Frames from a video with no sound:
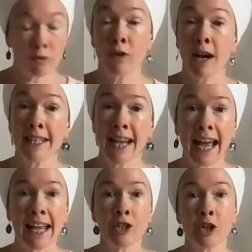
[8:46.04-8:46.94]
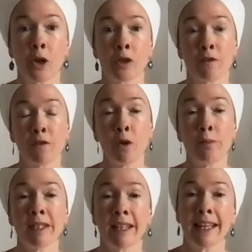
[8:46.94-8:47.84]
right hand on the floor
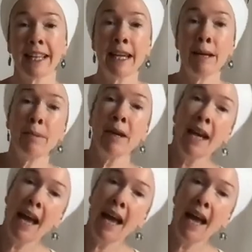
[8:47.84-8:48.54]
beside the hip